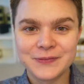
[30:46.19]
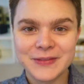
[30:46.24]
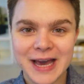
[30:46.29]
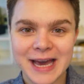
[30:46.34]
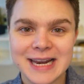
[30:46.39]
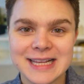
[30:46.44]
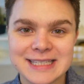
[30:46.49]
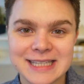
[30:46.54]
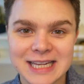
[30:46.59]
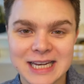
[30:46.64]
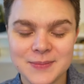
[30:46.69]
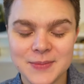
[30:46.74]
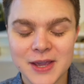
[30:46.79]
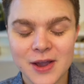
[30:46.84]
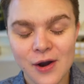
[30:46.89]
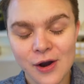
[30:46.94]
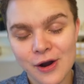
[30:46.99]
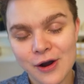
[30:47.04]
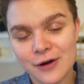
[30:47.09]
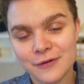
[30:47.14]
That is gonna be
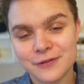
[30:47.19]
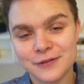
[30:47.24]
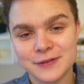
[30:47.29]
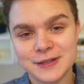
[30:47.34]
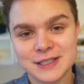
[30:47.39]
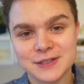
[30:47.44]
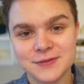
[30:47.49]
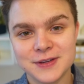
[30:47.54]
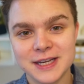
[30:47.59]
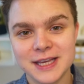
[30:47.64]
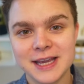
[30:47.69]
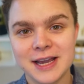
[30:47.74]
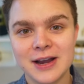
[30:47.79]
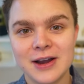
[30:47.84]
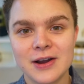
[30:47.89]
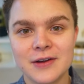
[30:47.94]
all for this video.